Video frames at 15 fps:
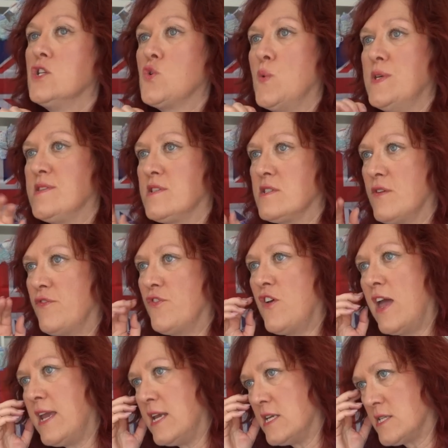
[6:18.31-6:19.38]
twists of
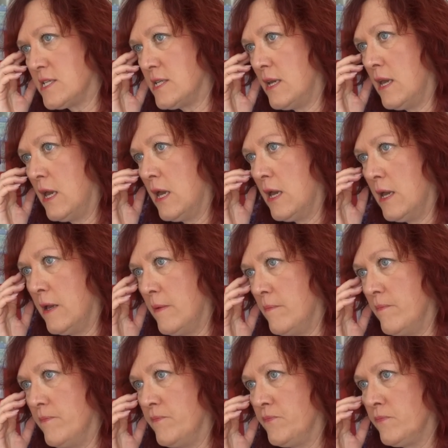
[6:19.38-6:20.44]
fate
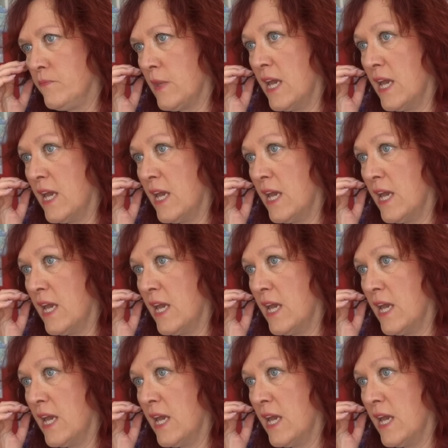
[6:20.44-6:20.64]
and